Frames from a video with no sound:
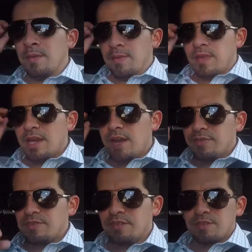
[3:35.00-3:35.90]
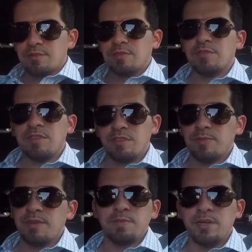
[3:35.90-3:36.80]
And obviously in terms of seating
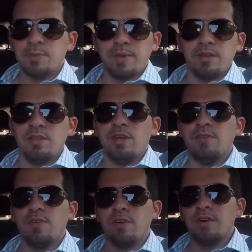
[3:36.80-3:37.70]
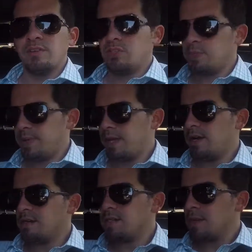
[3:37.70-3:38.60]
space, much better than the FRS, just
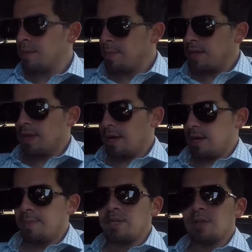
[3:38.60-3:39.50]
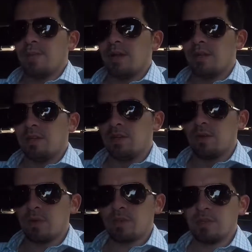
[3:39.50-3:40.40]
because. I should probably
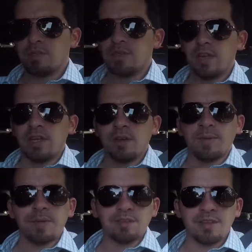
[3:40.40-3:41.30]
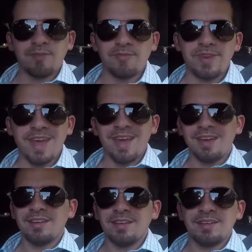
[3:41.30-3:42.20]
lower this right here because that
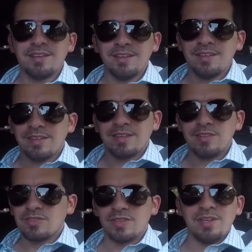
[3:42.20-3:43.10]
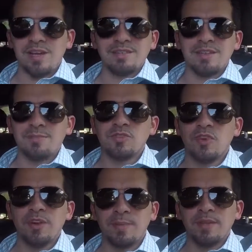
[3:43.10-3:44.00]
fan, I just realized, I'm
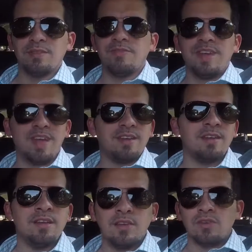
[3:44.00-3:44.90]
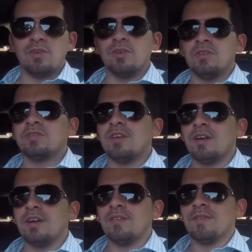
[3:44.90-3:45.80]
sorry about the fan noise,
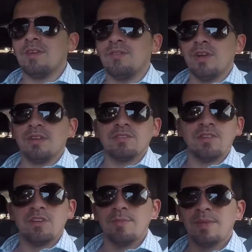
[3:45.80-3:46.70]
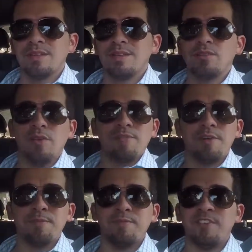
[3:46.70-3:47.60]
if you guys heard it, because I do have a
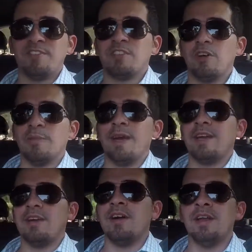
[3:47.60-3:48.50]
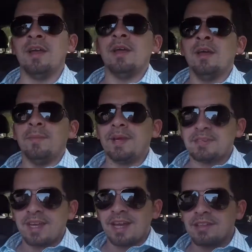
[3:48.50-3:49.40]
Vivitar mic on because
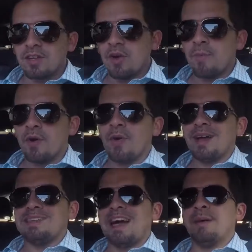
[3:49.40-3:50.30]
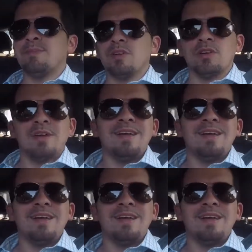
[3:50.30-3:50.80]
I got the GoPro adapter.